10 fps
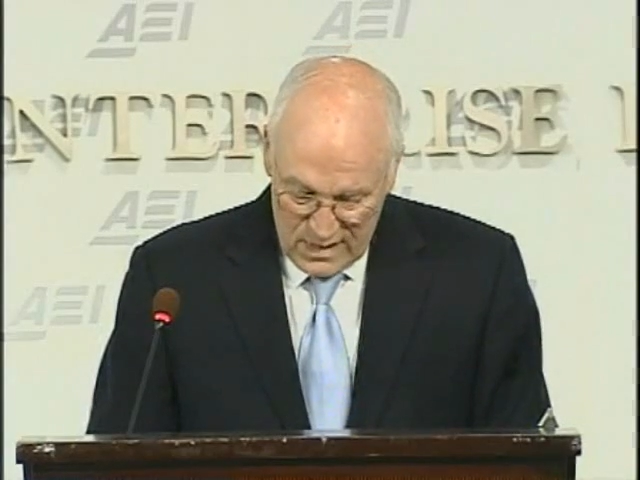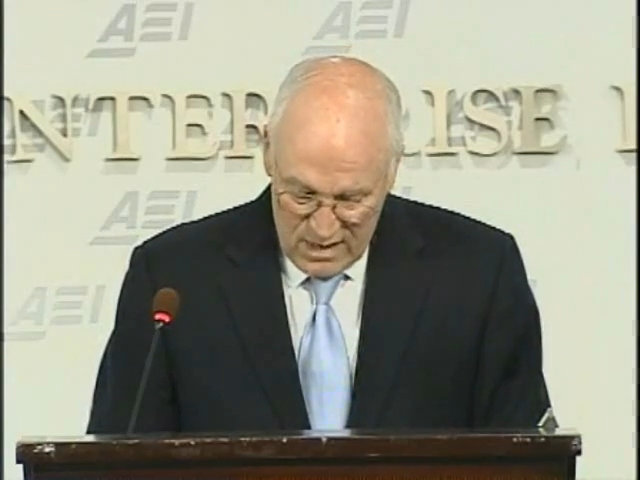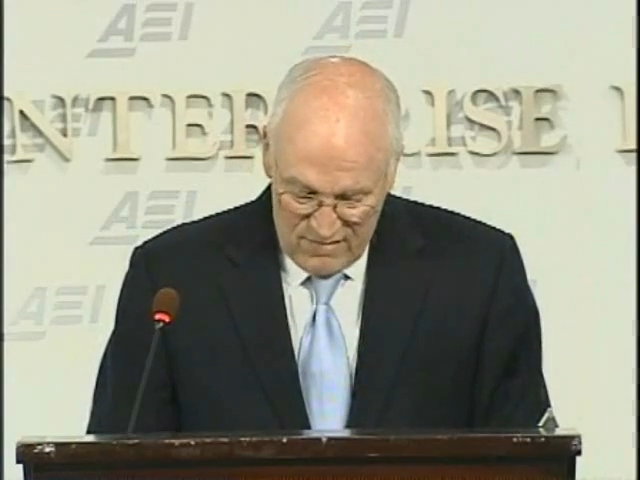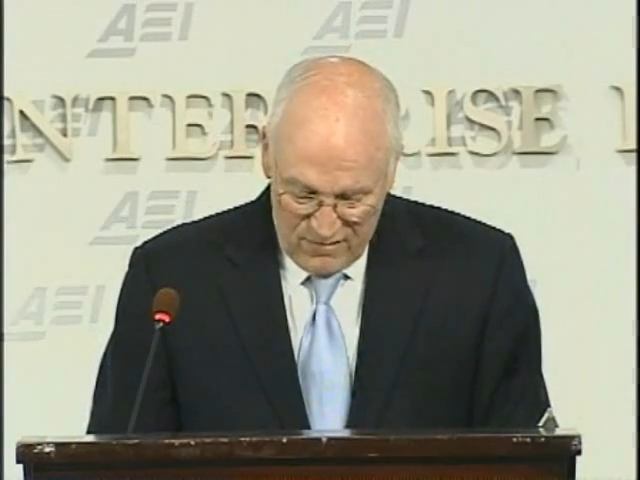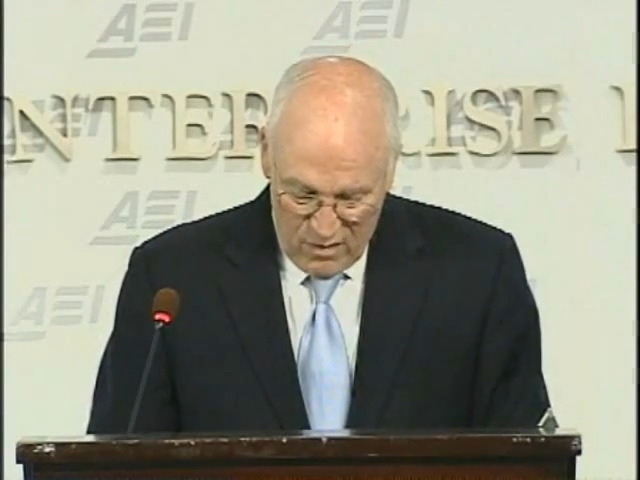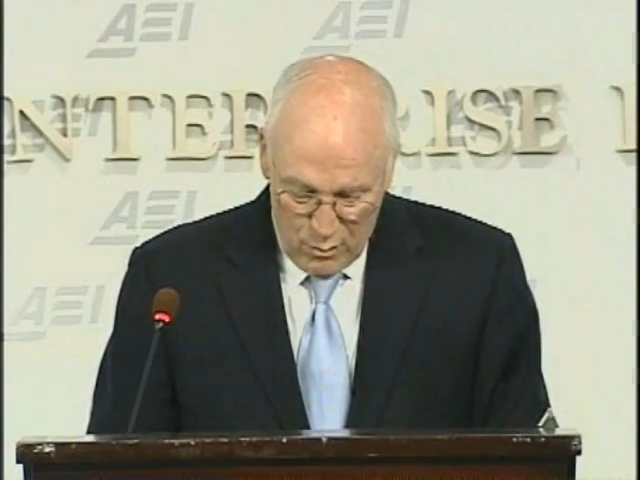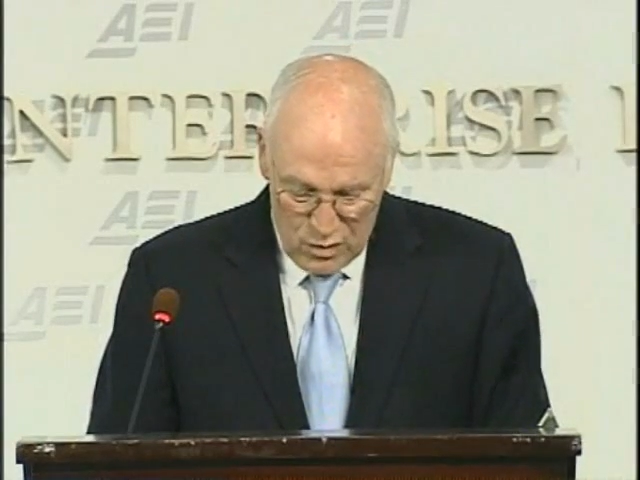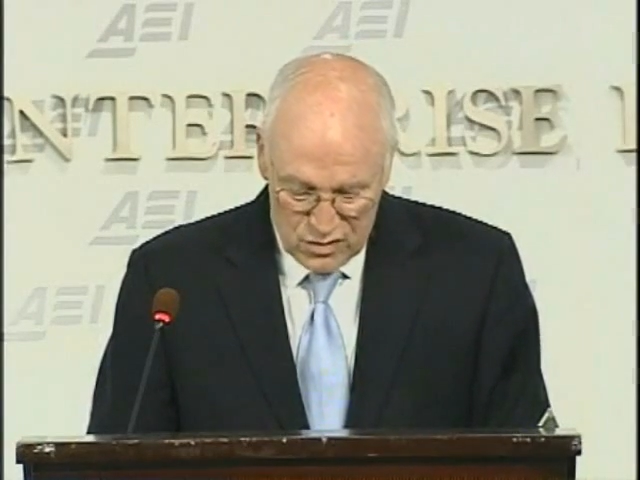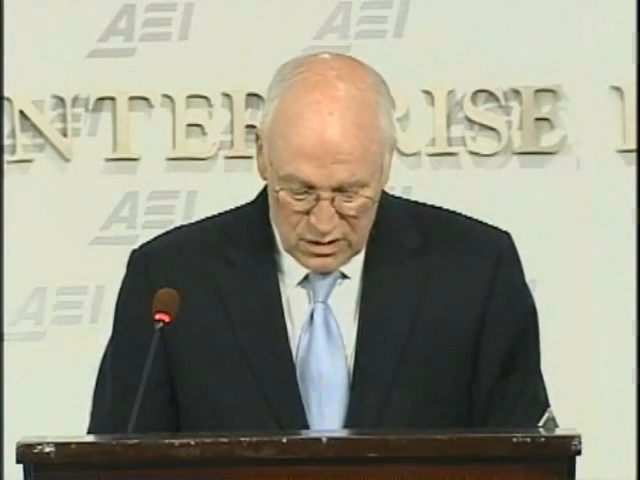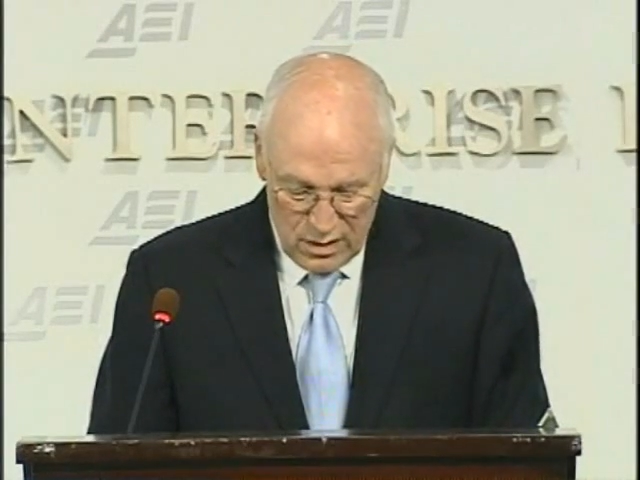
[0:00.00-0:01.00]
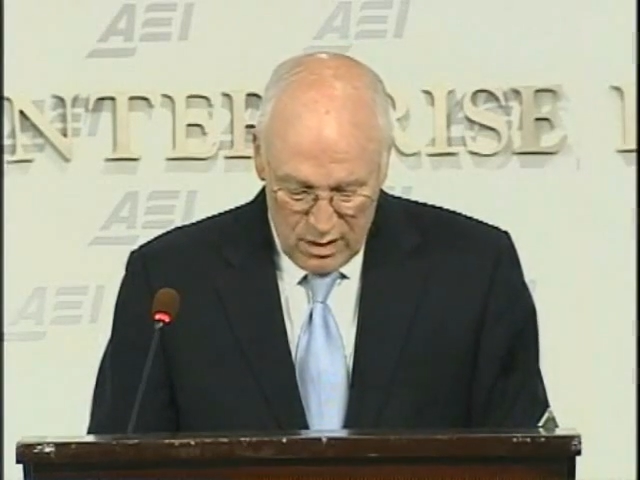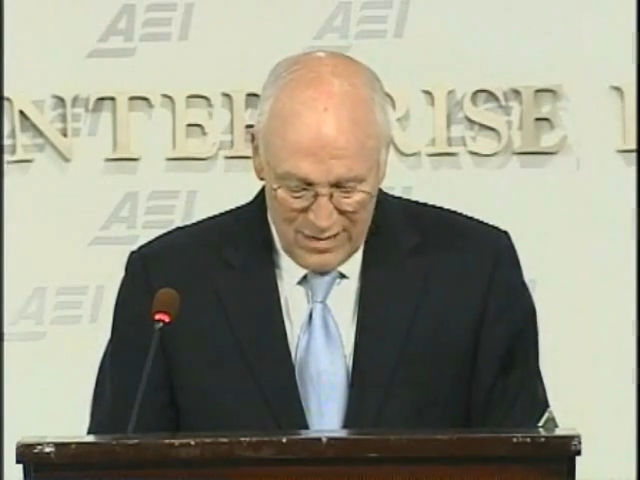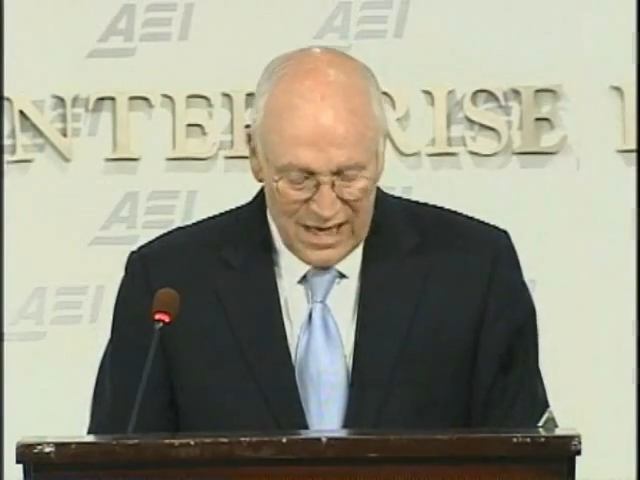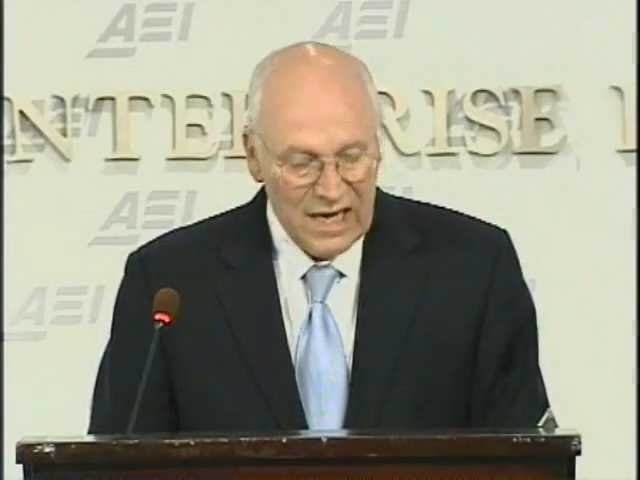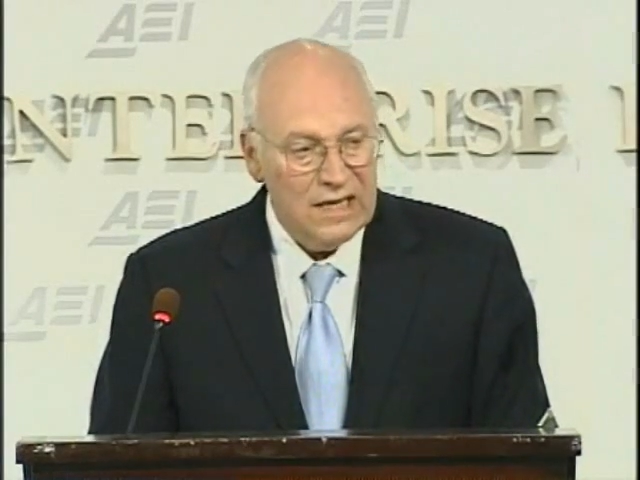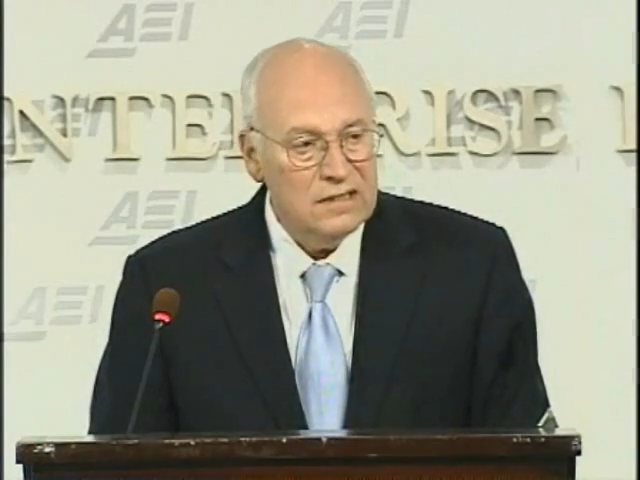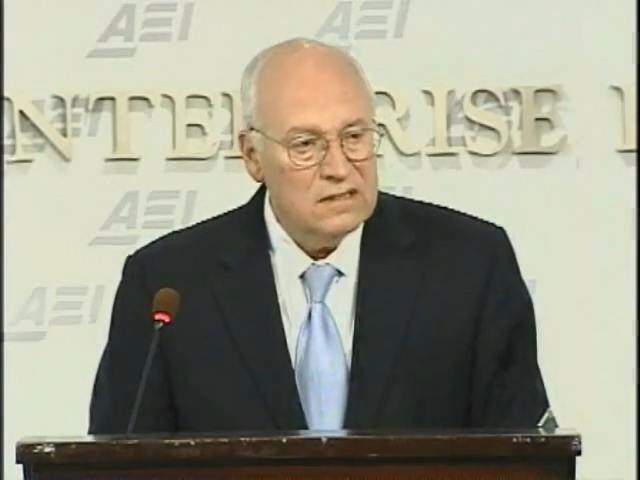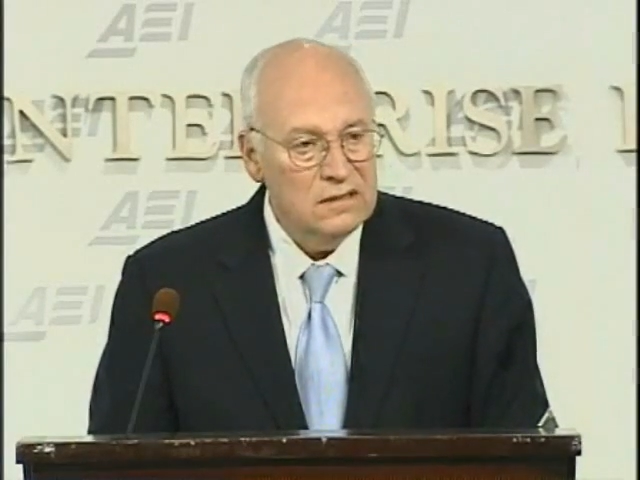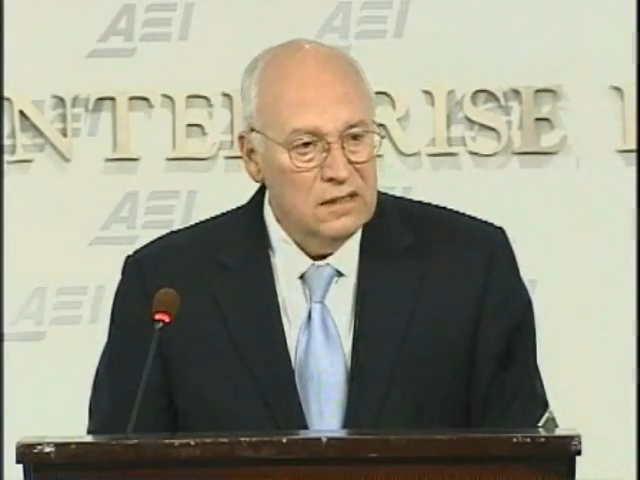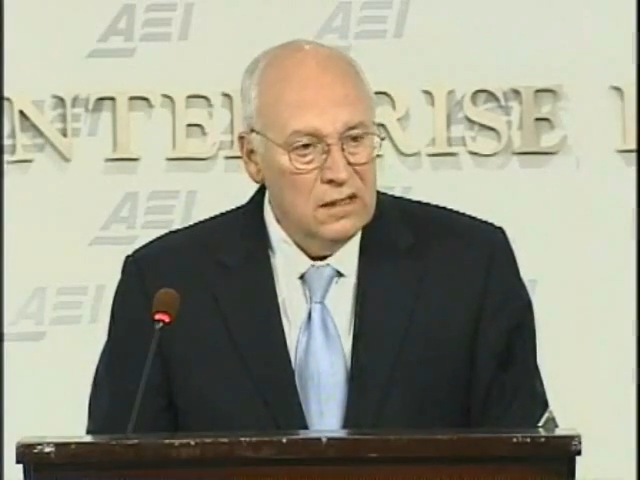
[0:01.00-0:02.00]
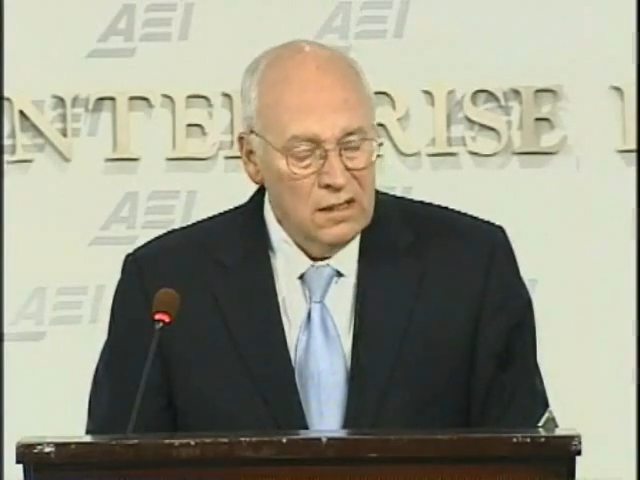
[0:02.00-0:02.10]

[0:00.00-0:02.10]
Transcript: and foremost on our minds